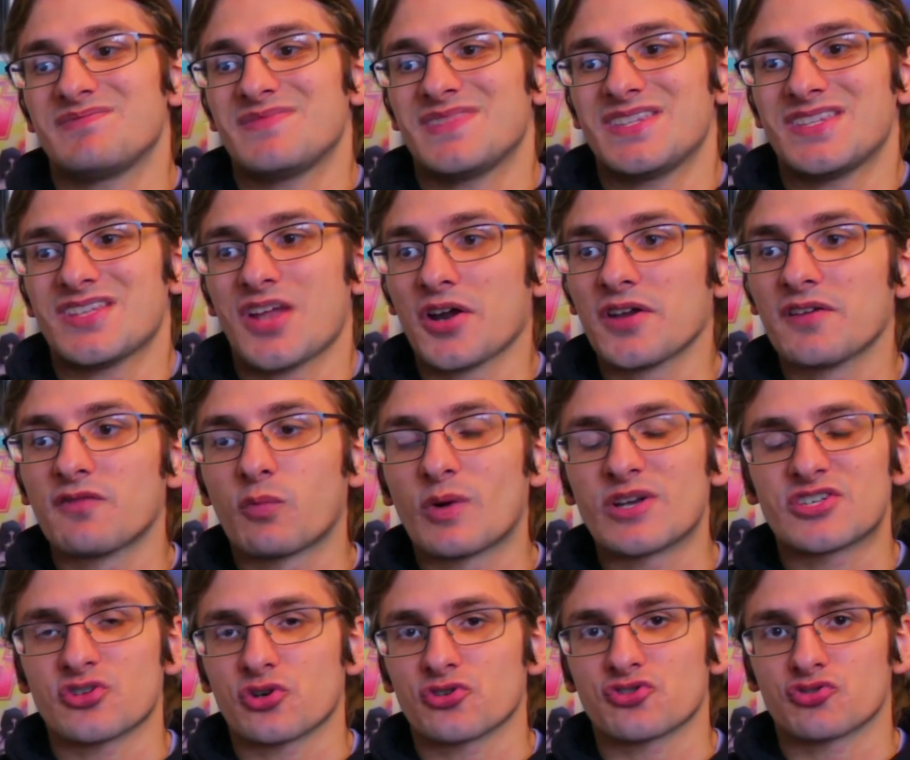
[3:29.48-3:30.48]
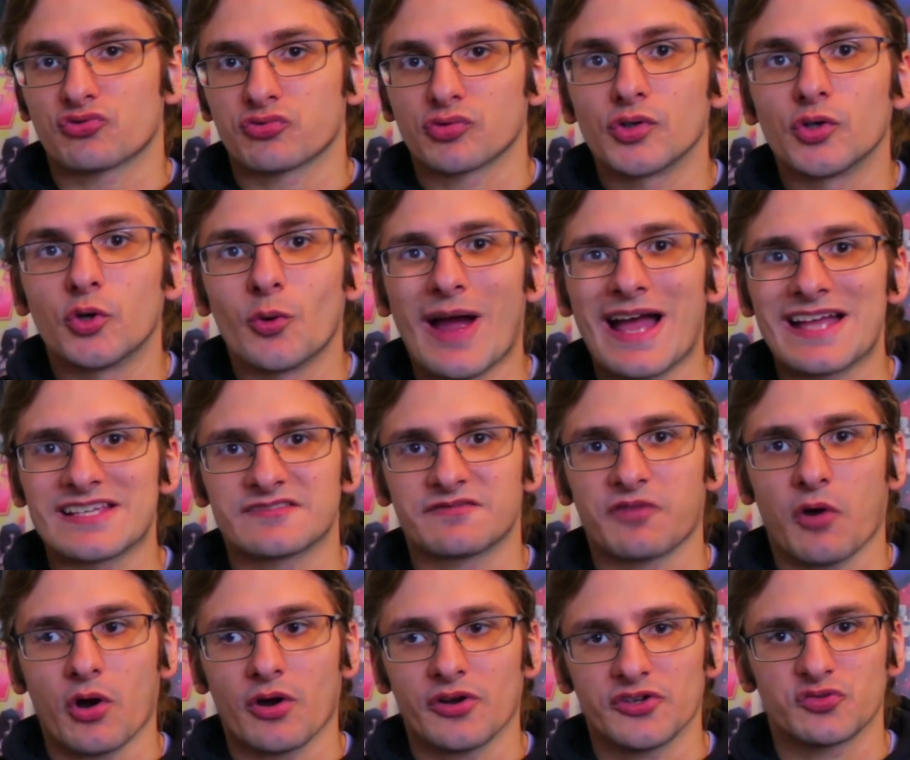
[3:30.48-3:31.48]
none of which are true as
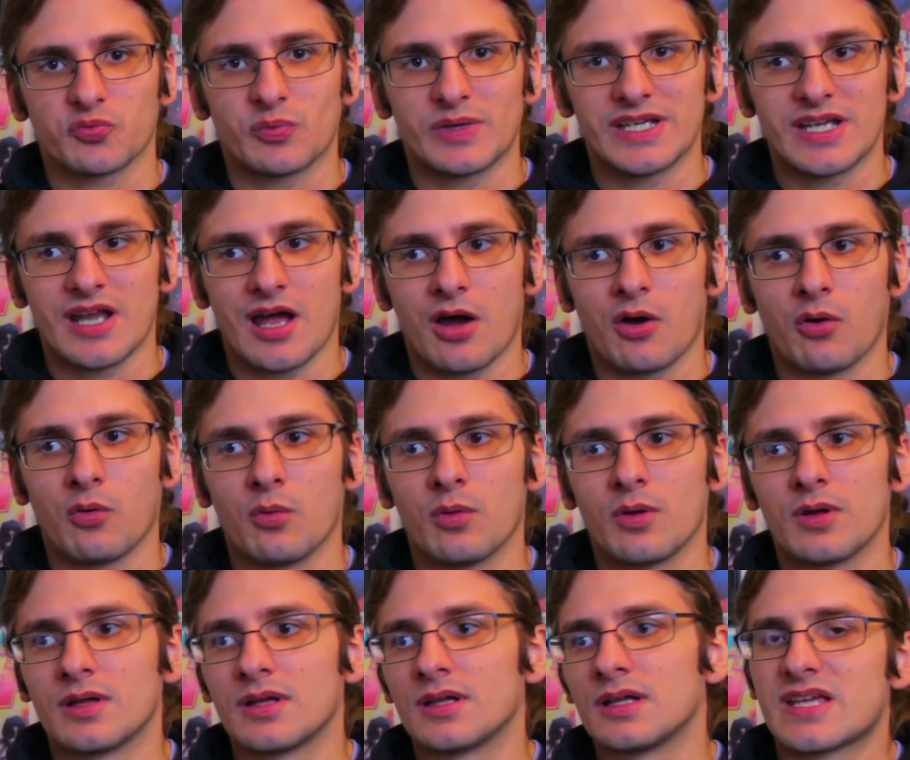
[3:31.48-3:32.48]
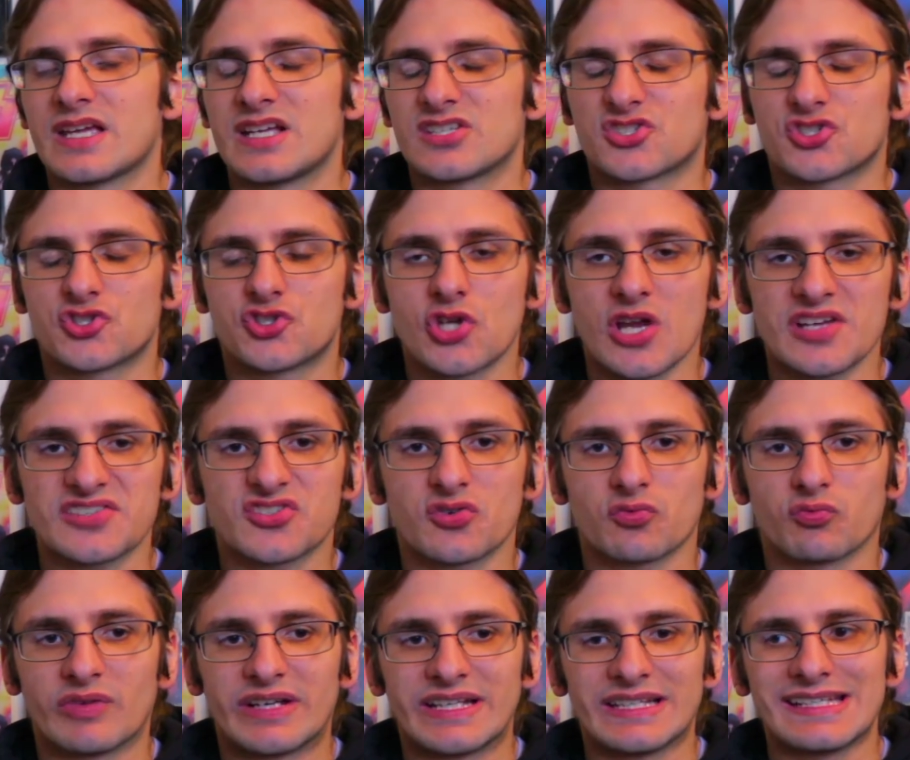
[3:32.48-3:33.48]
far as we know. It's just a
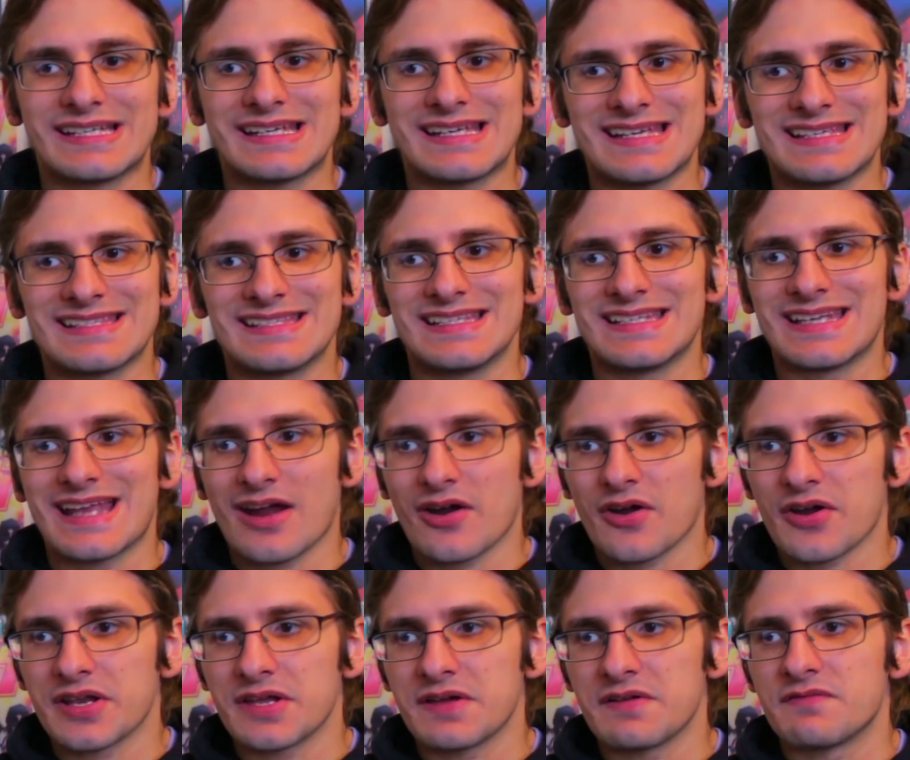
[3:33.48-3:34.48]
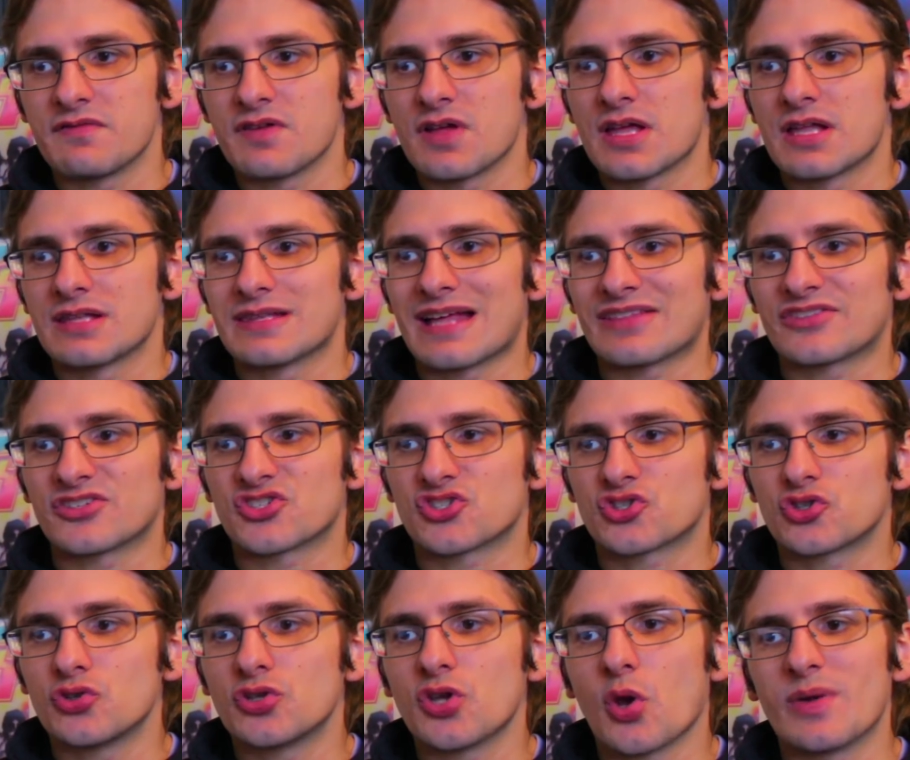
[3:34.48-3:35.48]
really easy narrative that the
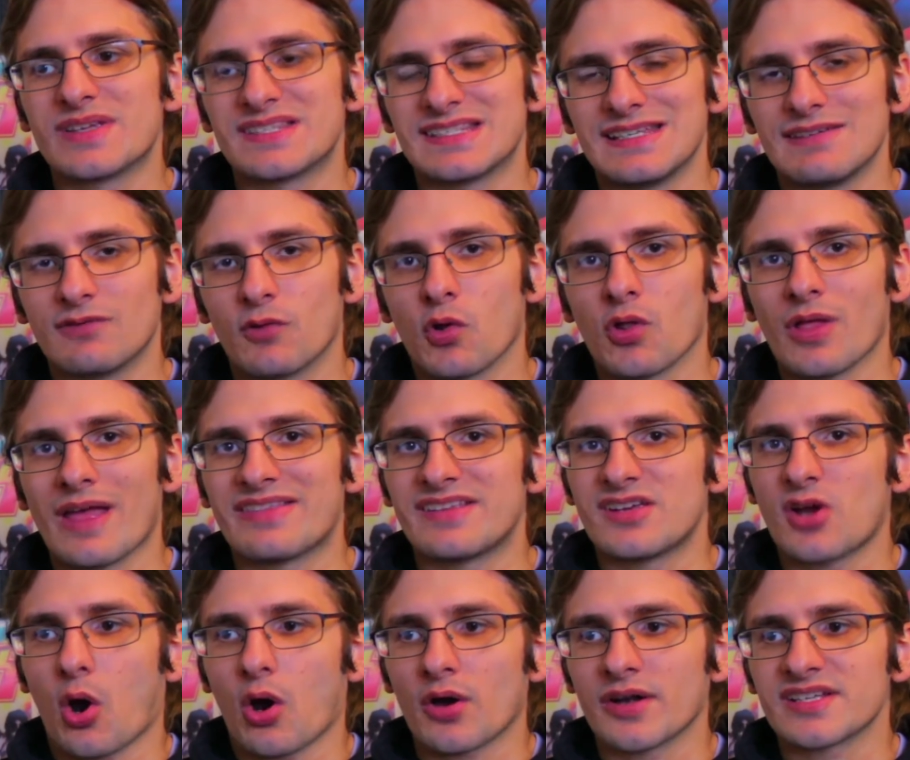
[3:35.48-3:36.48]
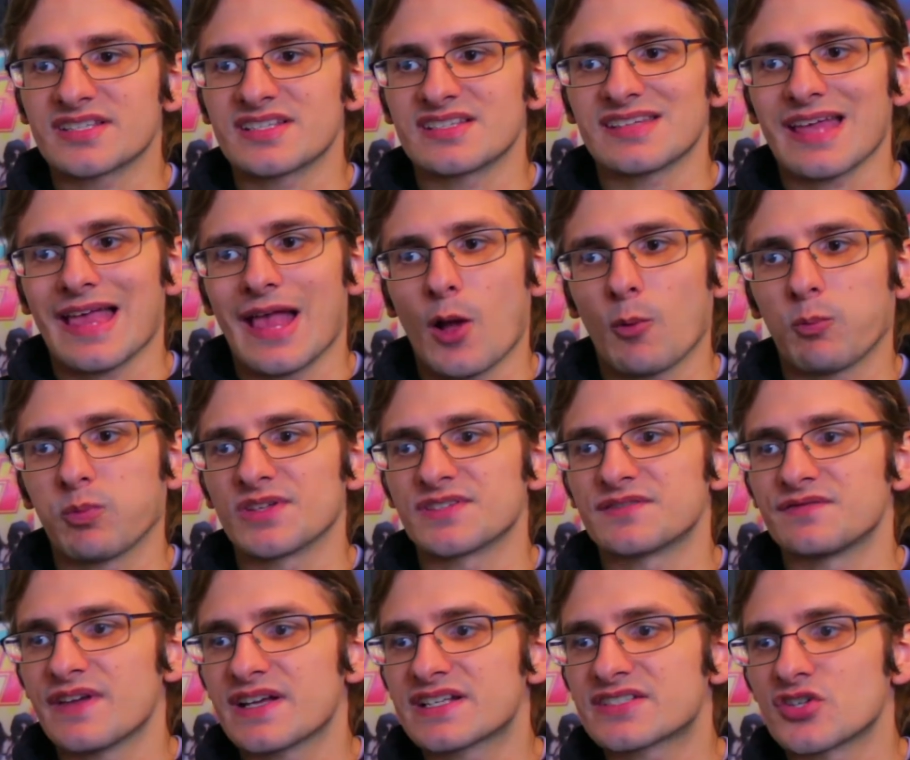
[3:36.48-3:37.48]
studio is evil and the artist is a helpless
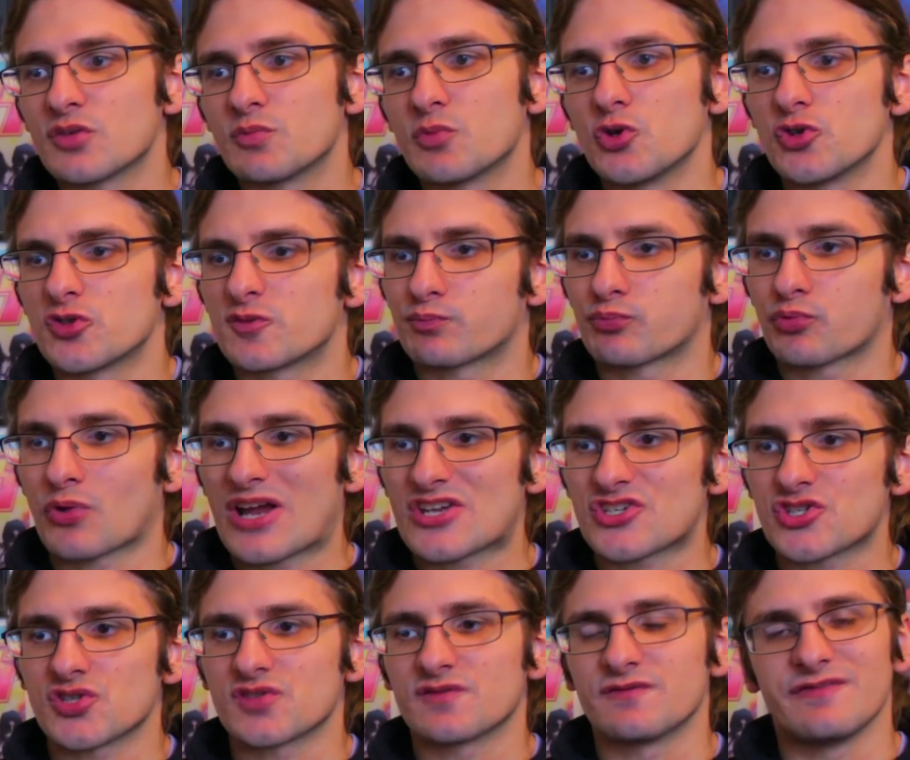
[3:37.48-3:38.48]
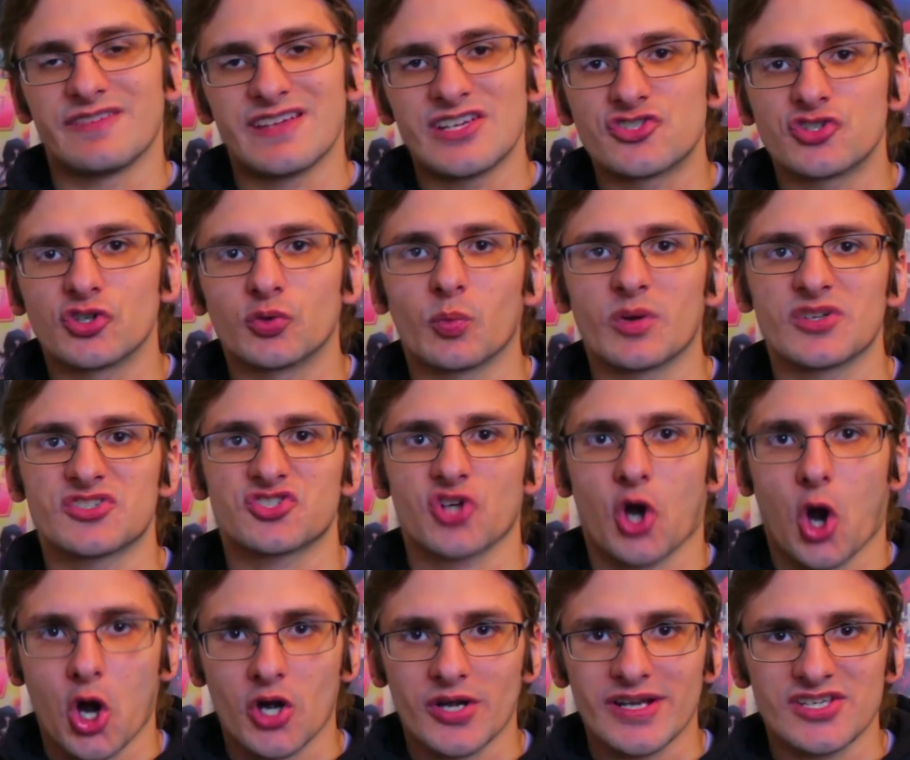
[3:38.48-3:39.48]
victim whose precious vision was
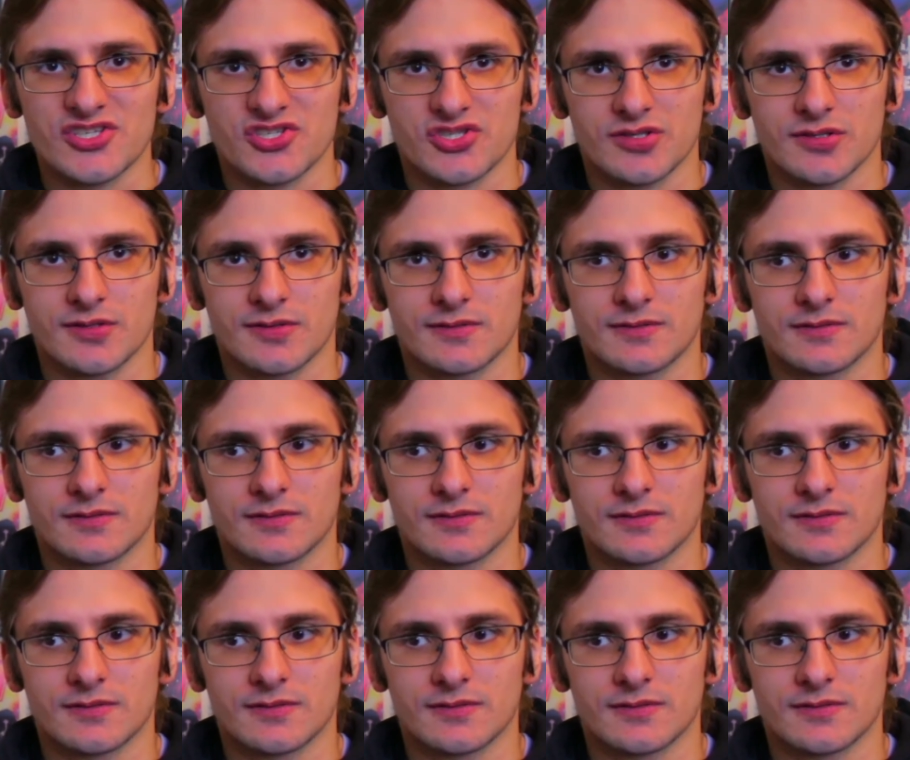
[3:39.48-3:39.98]
tarnished.